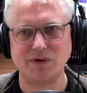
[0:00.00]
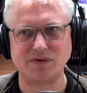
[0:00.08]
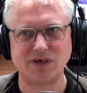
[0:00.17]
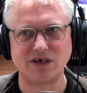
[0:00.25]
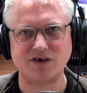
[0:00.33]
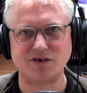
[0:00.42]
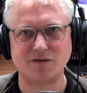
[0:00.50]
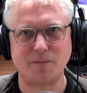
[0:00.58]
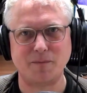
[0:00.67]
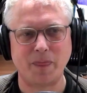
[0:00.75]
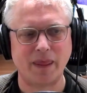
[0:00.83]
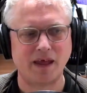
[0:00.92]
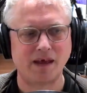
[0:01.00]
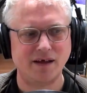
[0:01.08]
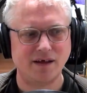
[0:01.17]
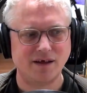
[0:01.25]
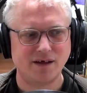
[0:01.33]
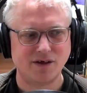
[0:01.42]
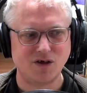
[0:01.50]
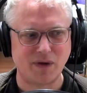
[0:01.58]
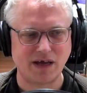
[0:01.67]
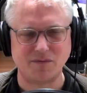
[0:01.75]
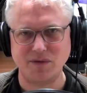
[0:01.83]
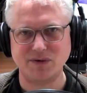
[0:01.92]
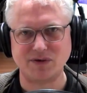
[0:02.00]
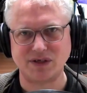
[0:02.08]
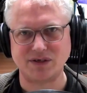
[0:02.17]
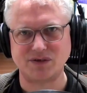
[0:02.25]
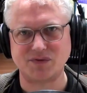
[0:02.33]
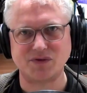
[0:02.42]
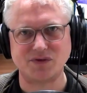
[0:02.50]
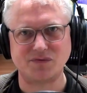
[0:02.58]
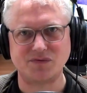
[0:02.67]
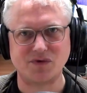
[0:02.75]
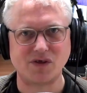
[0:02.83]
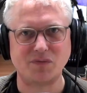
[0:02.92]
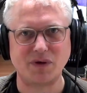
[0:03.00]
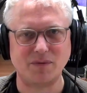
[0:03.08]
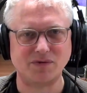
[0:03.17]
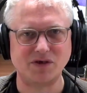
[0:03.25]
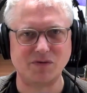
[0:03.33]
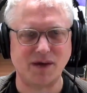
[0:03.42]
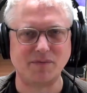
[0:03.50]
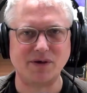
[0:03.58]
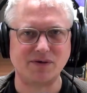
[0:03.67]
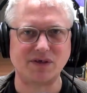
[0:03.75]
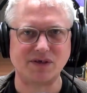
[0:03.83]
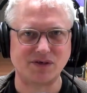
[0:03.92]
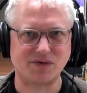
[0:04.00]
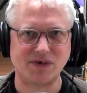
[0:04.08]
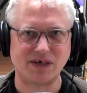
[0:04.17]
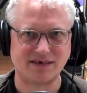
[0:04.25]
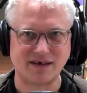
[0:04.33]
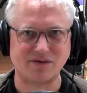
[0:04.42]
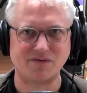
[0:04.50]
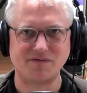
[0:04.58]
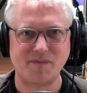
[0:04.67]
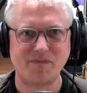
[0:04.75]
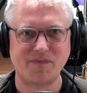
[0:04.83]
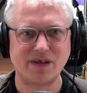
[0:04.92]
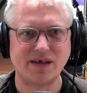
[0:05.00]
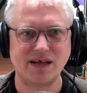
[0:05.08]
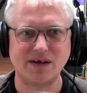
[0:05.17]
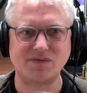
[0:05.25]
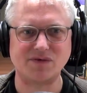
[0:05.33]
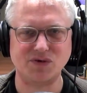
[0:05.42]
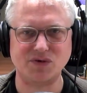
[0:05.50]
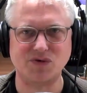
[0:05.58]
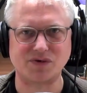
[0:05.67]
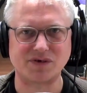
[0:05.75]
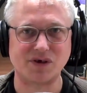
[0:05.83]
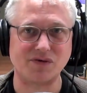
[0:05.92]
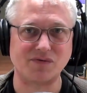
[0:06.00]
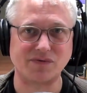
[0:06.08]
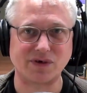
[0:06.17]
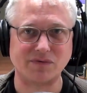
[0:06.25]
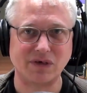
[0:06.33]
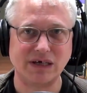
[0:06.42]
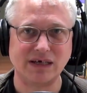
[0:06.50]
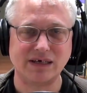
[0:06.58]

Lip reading: you make music that's for other people. You make music that's for yourself. And if the two cross over, then you're fortunate."